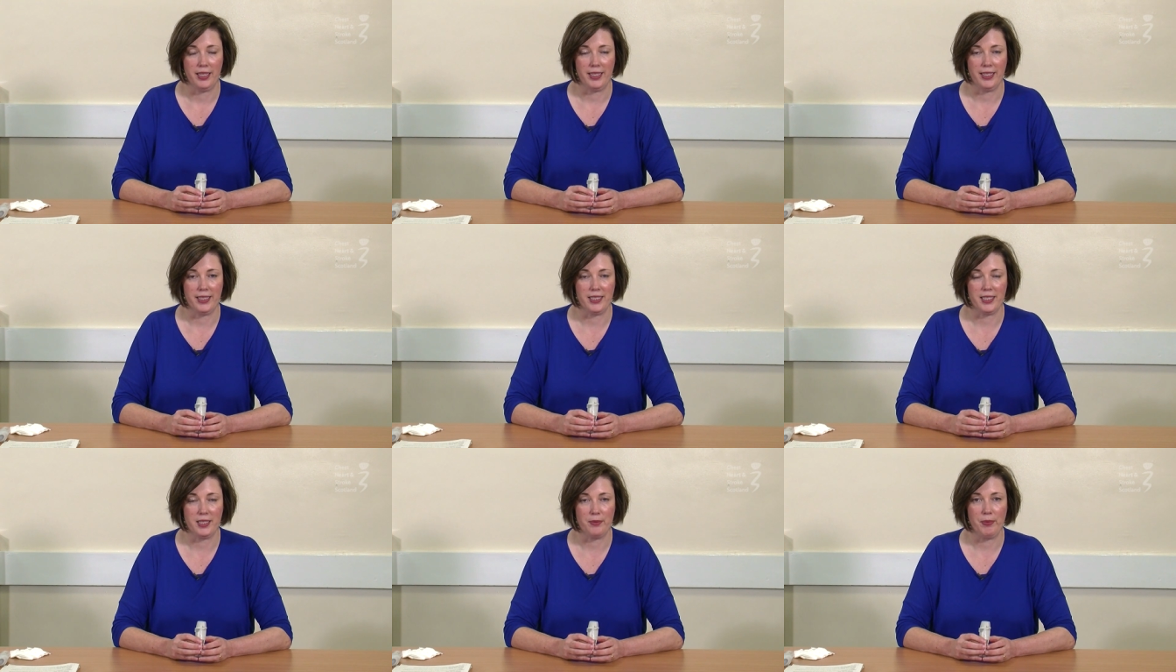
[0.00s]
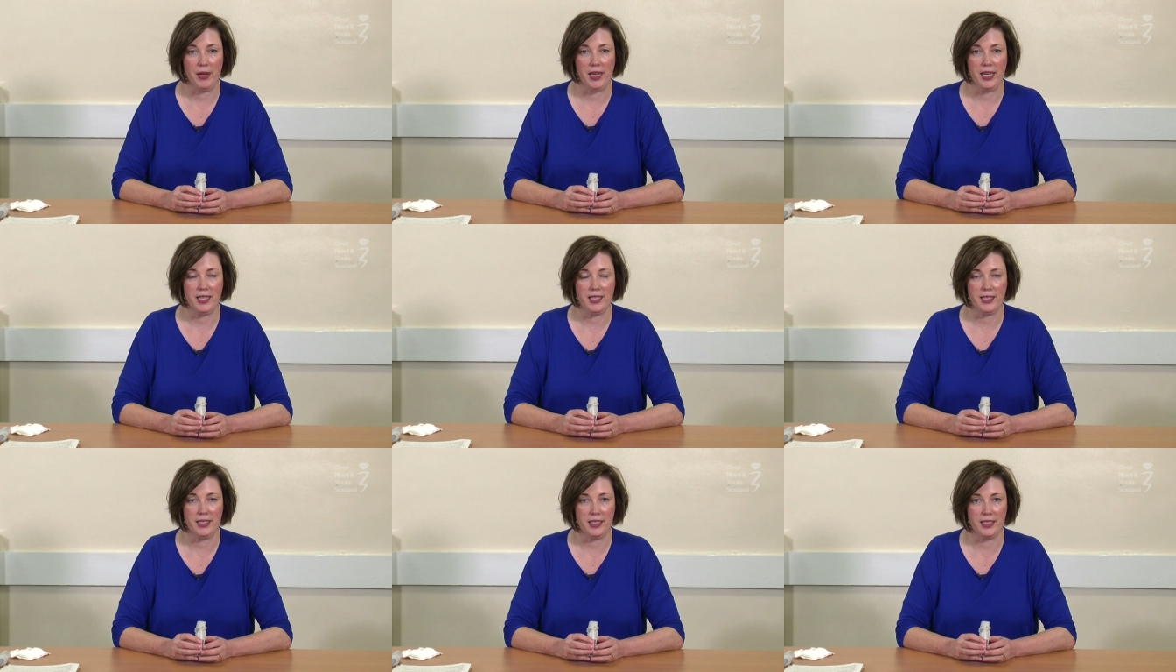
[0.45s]
It is
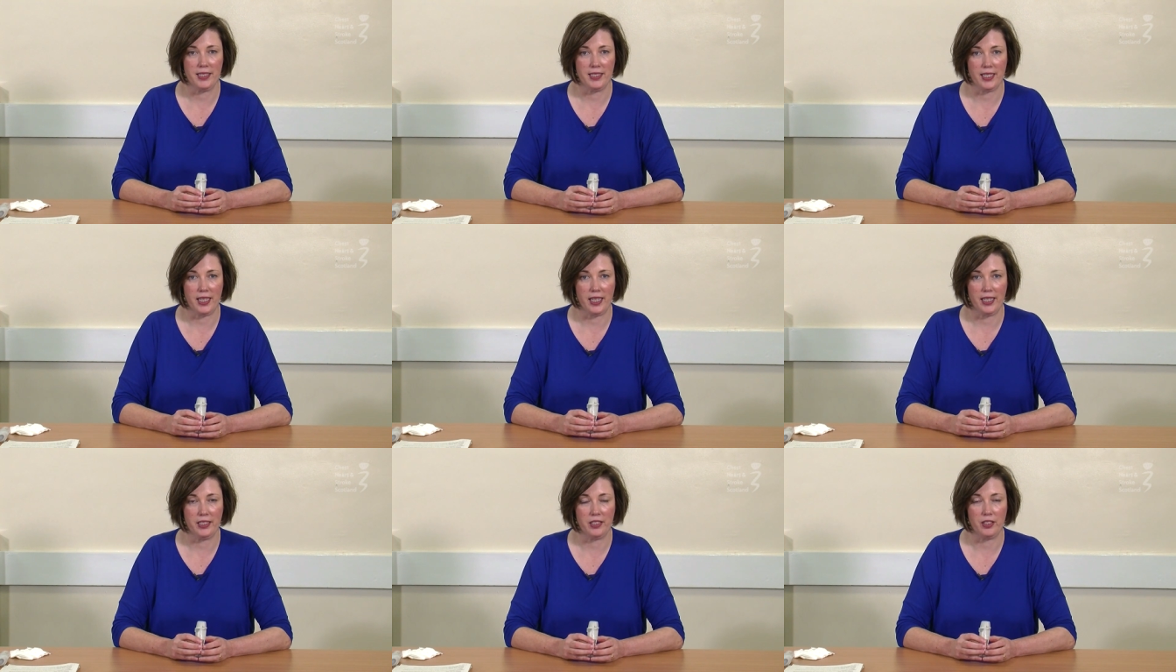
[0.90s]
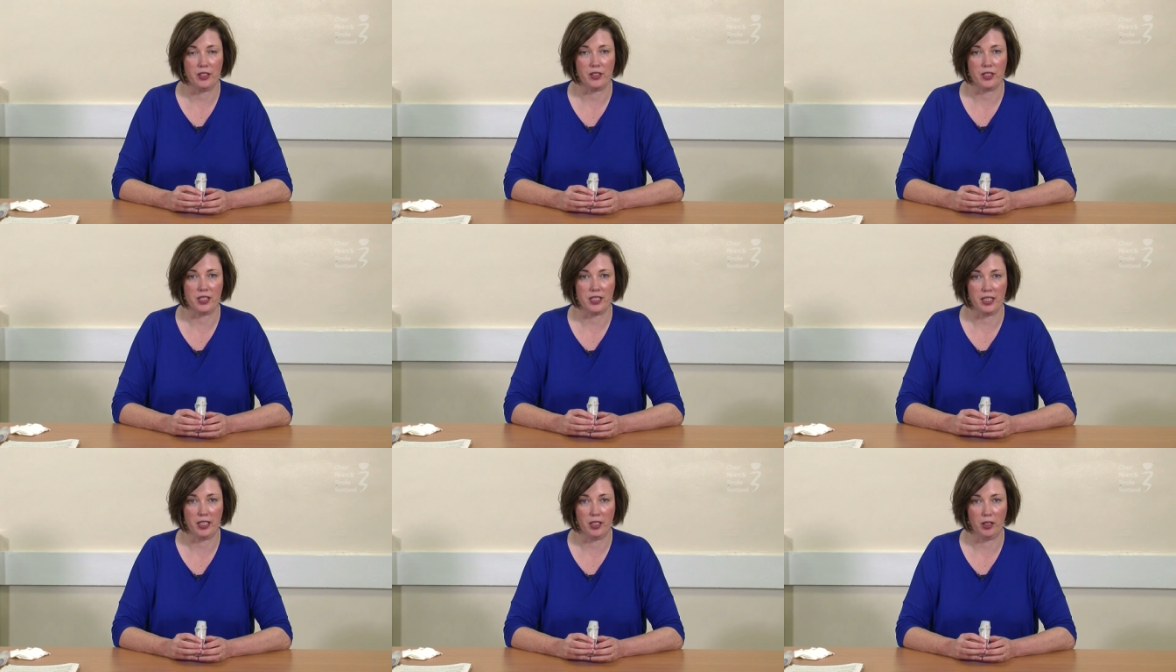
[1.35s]
best to stand or
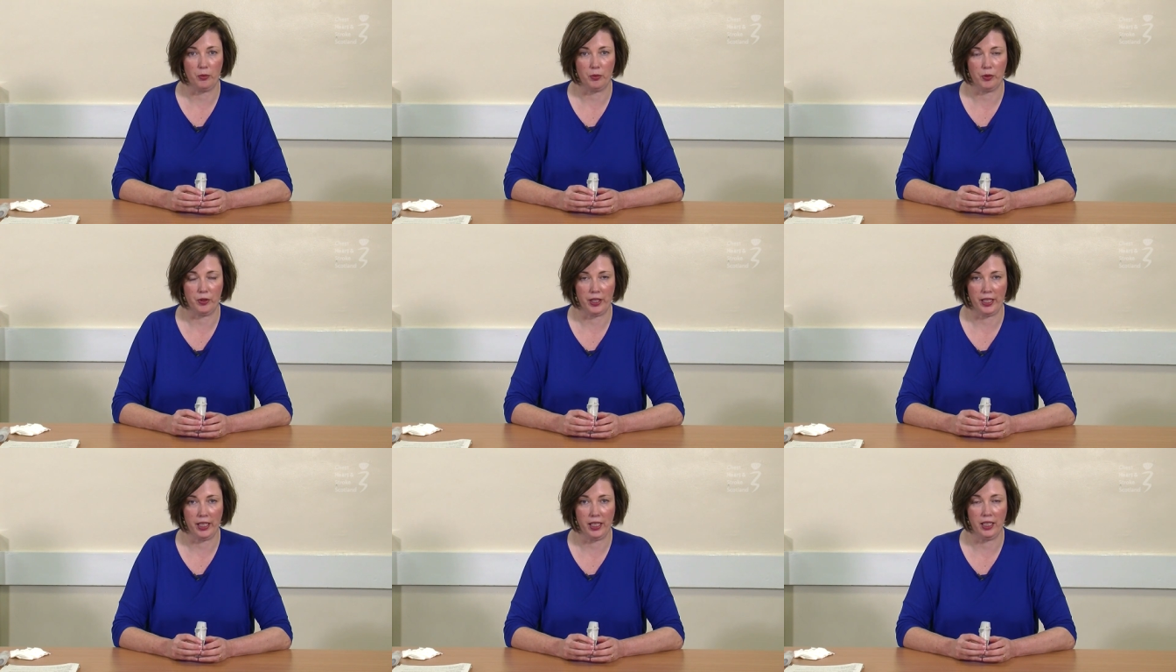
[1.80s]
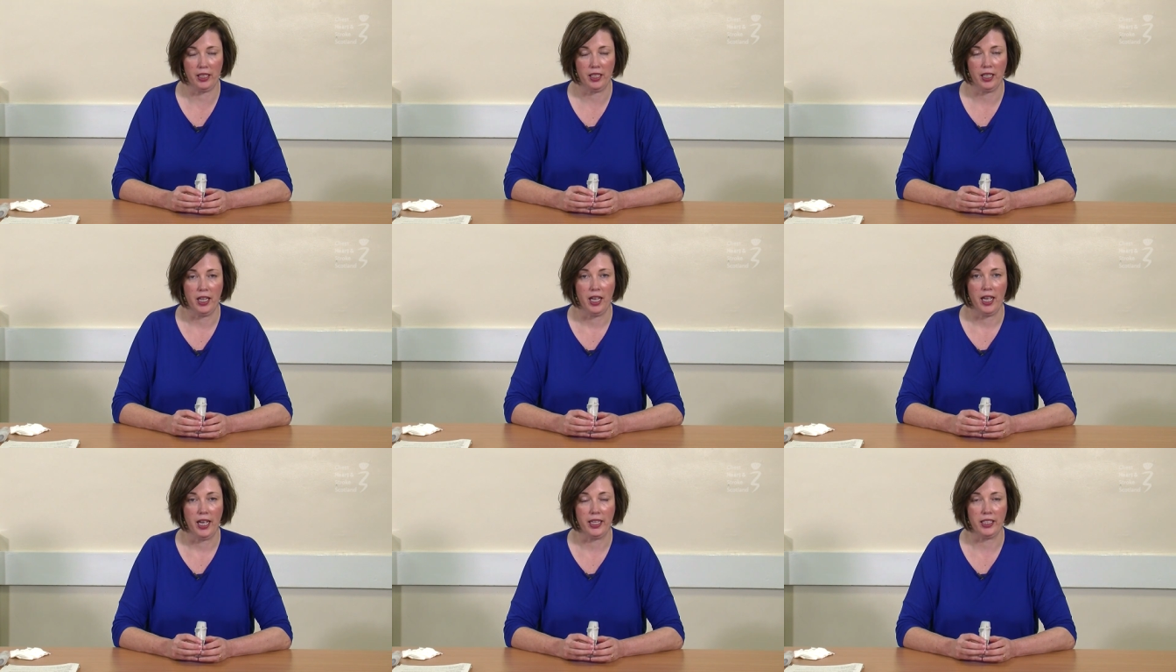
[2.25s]
sit upright
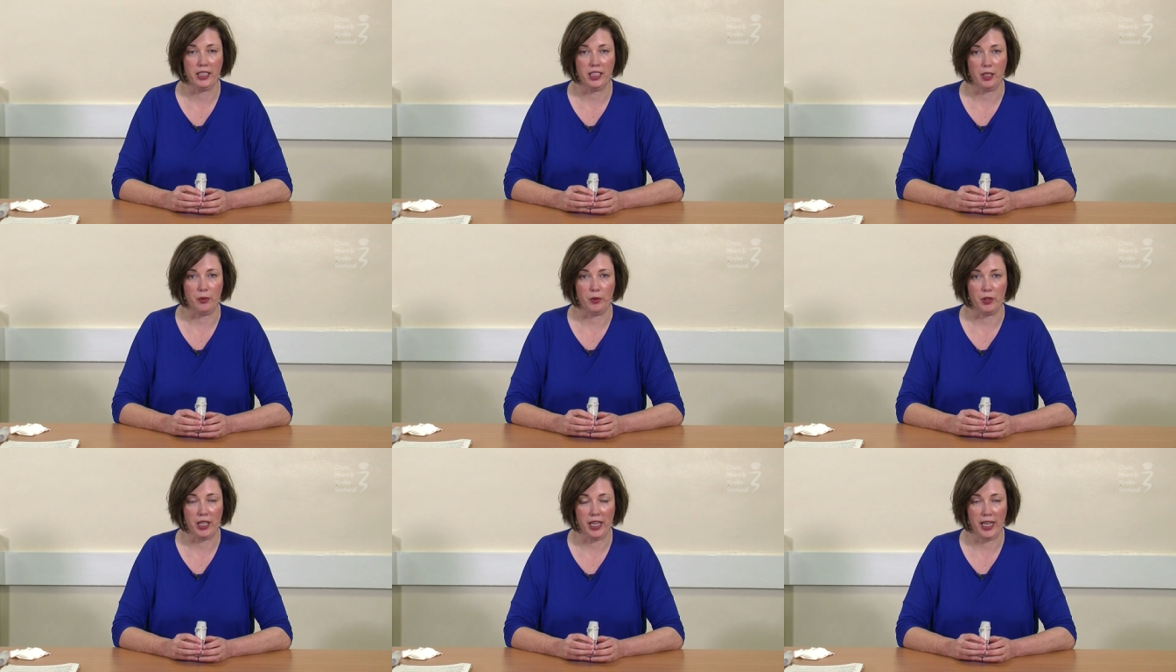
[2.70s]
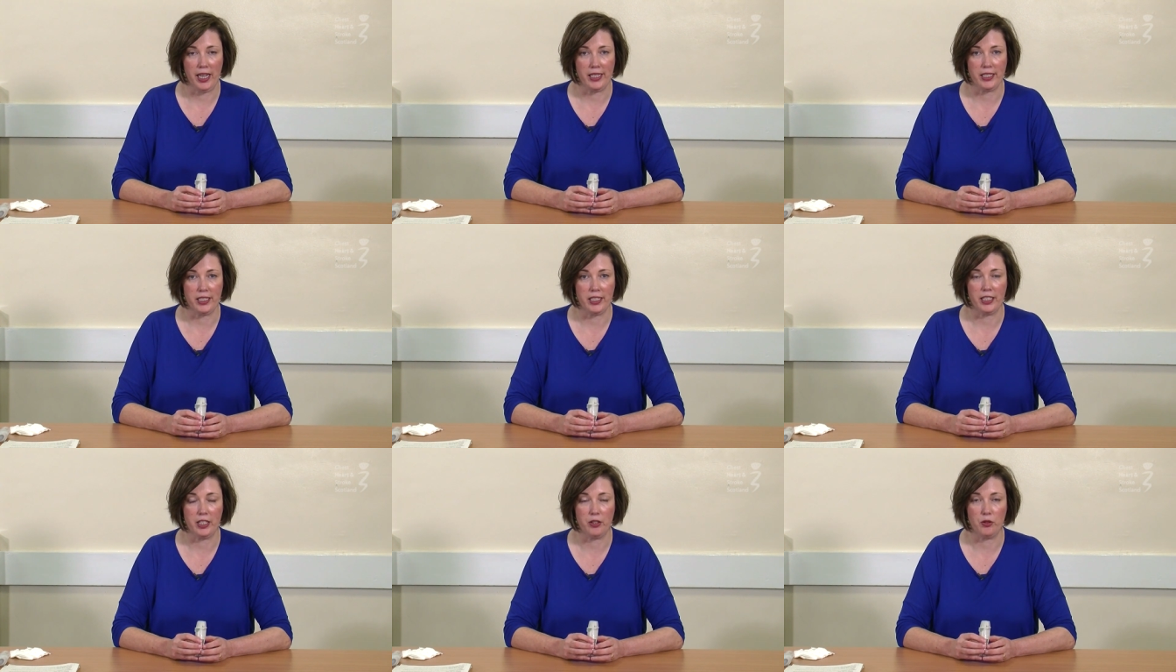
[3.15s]
and keep your head in